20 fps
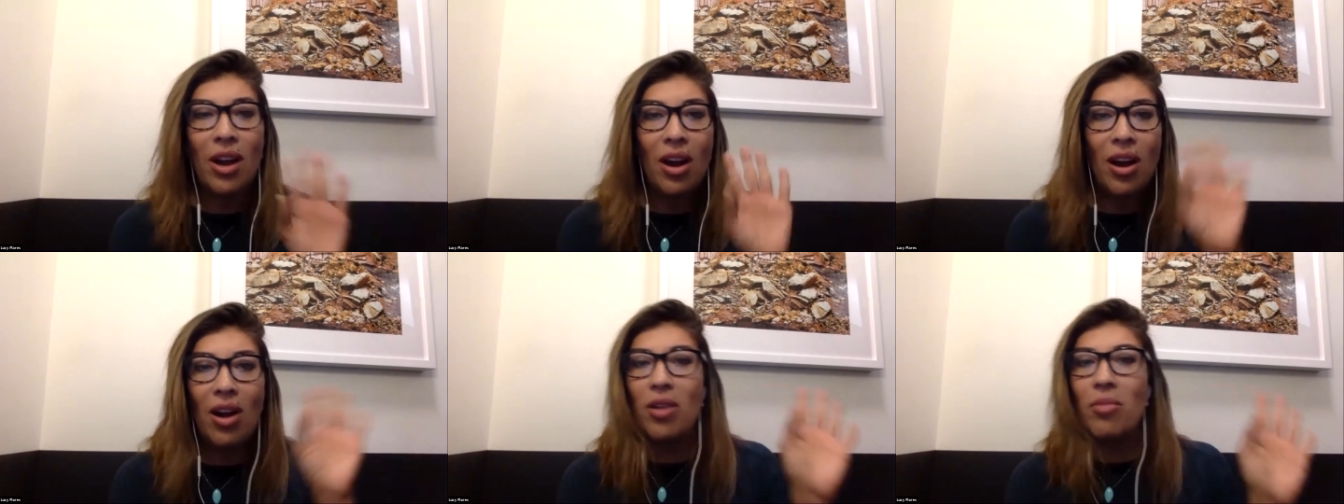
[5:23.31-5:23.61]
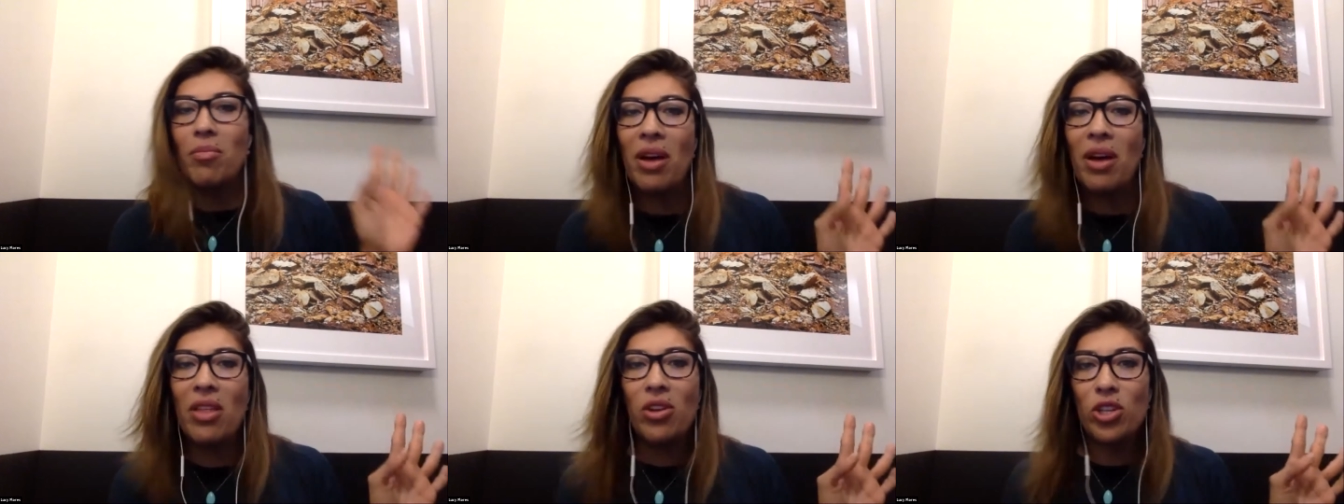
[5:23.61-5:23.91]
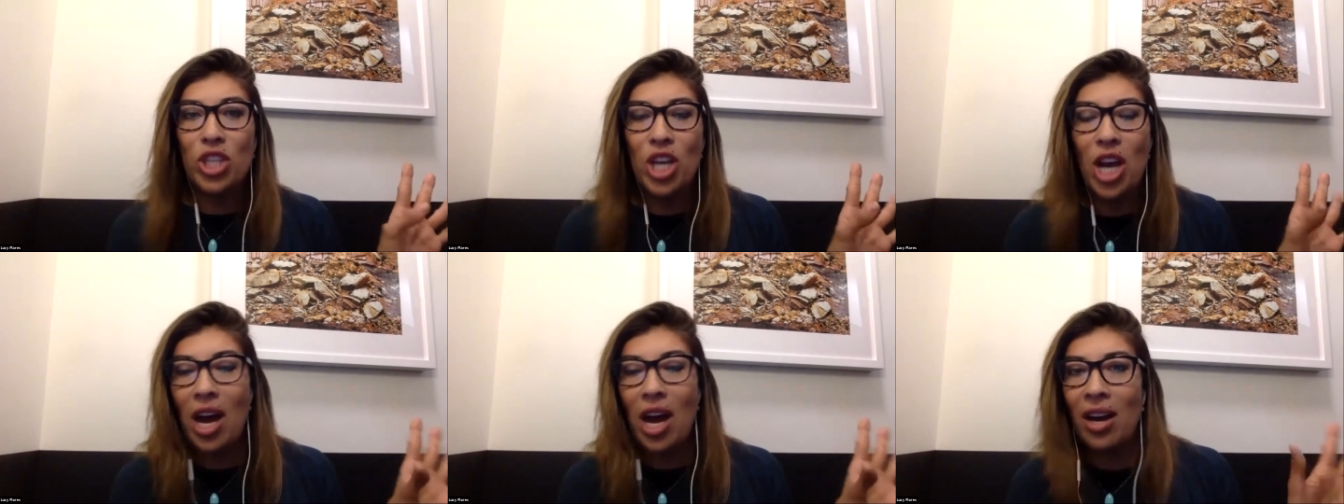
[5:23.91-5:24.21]
our mother
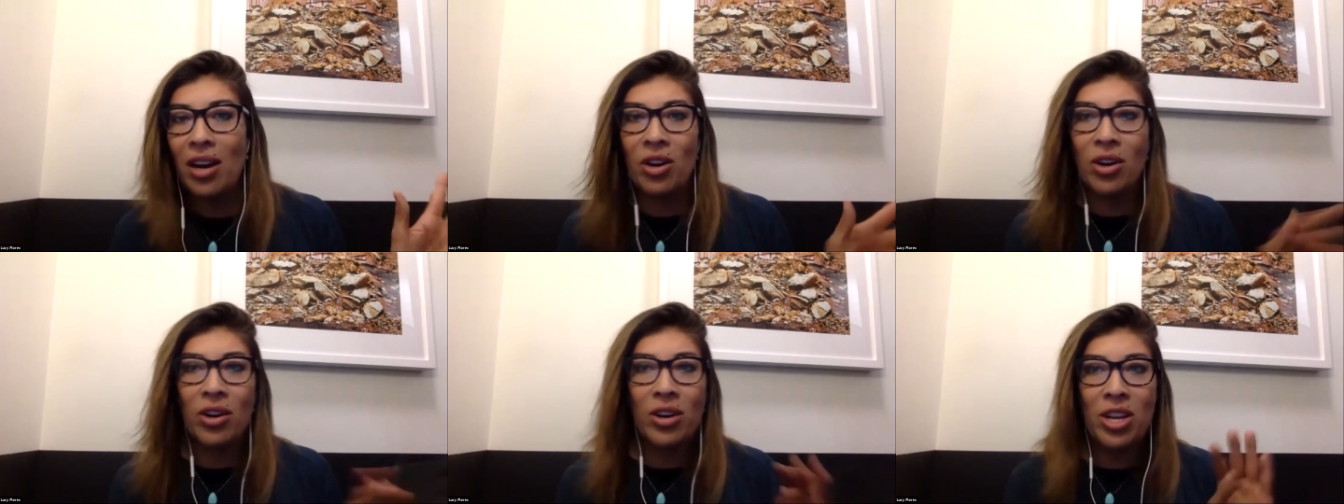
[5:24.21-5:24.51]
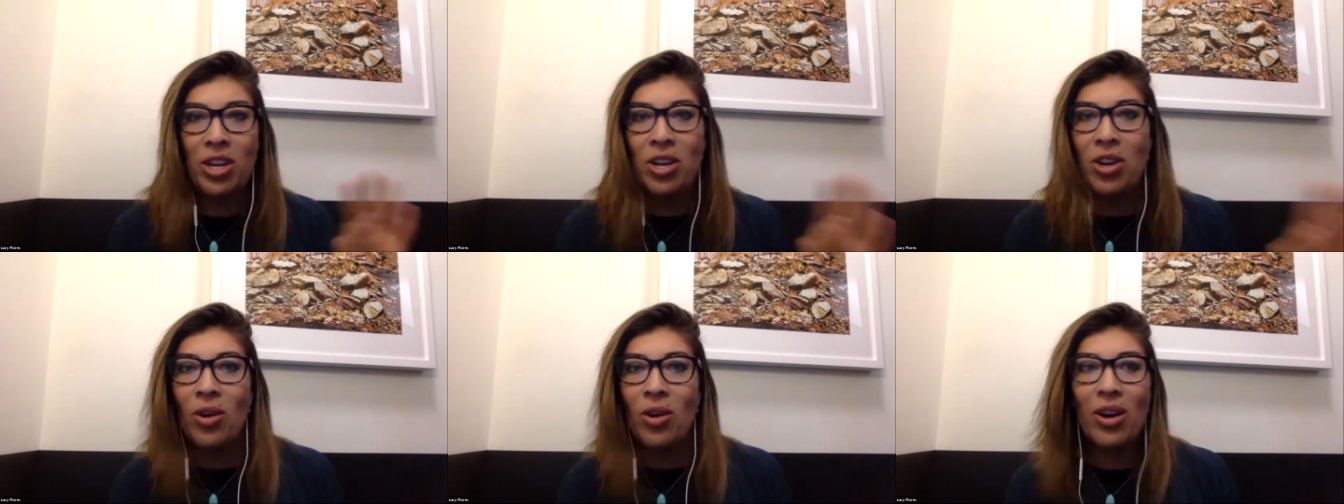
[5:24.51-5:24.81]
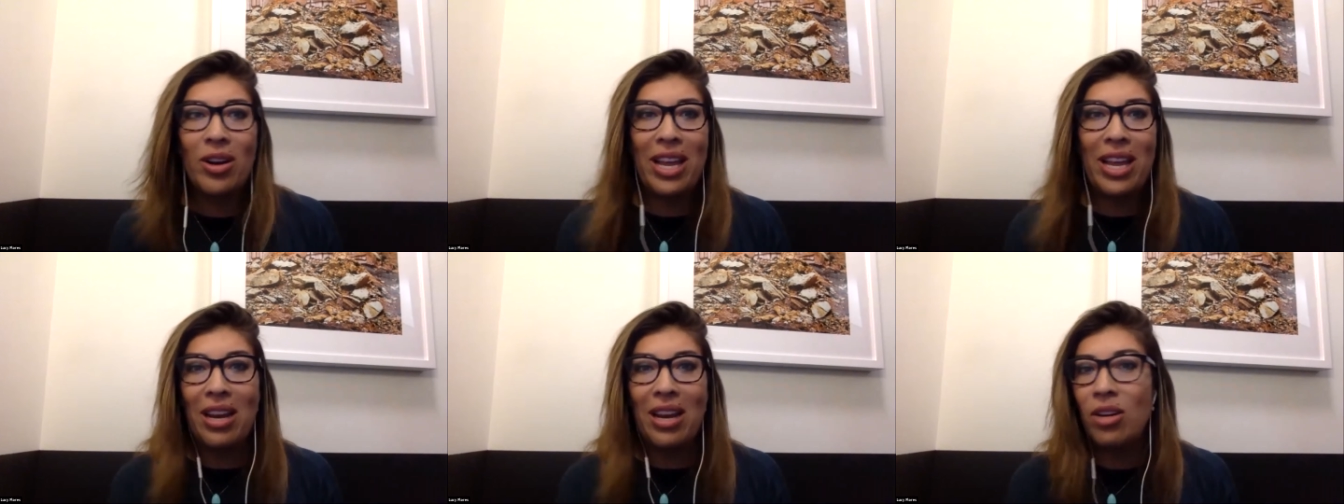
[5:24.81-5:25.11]
tongue, or, you know,
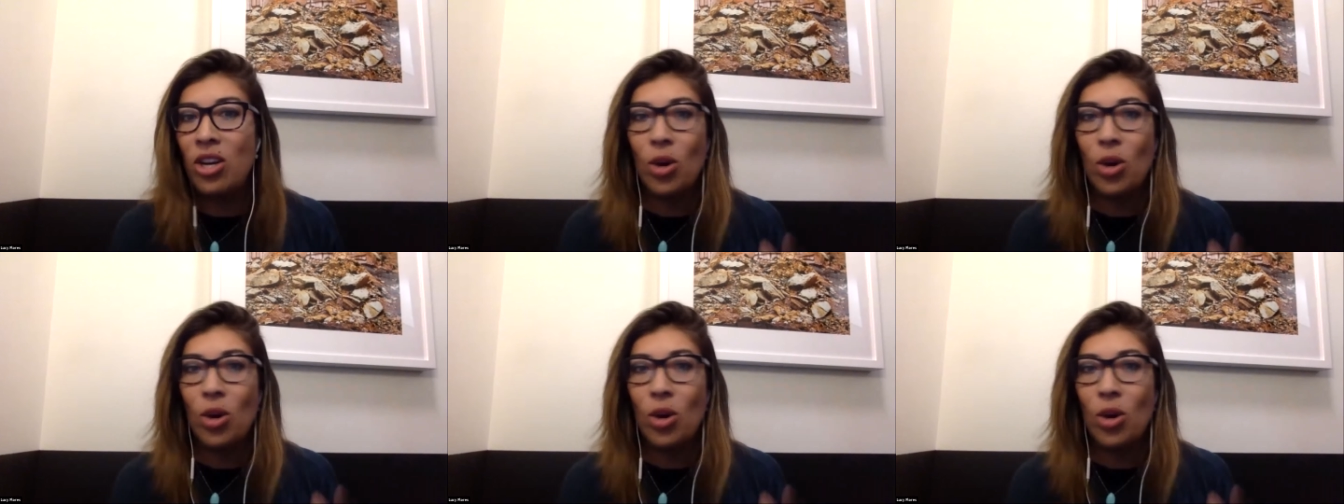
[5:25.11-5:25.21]
our native.